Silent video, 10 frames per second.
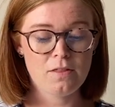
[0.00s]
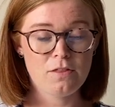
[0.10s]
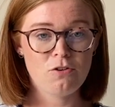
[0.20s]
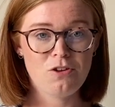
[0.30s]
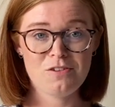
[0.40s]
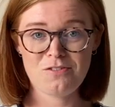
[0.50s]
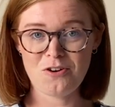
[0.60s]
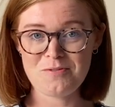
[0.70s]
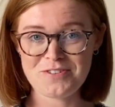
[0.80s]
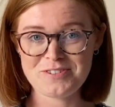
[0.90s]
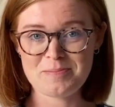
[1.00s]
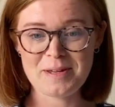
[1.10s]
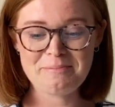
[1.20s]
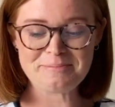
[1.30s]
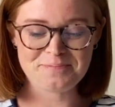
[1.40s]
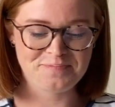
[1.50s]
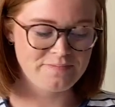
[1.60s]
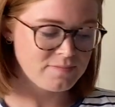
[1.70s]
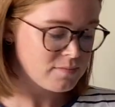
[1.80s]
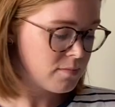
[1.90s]
They're on the floor in front of me.
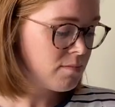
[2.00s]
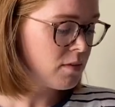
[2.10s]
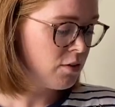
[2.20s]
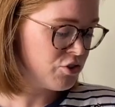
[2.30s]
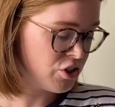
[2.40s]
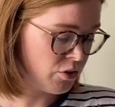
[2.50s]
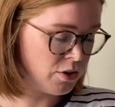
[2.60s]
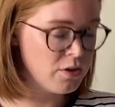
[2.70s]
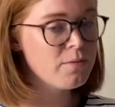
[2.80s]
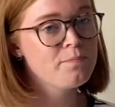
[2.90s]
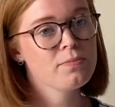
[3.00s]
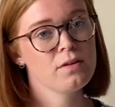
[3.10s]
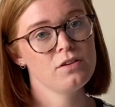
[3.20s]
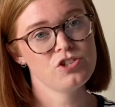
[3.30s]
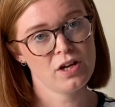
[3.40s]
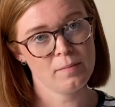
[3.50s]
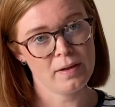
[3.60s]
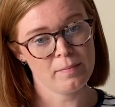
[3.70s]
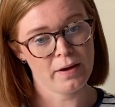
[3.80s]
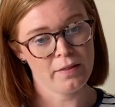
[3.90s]
Show you, chat a bit
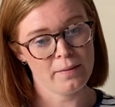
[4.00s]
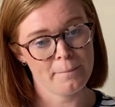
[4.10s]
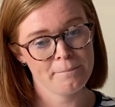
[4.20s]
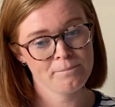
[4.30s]
about them.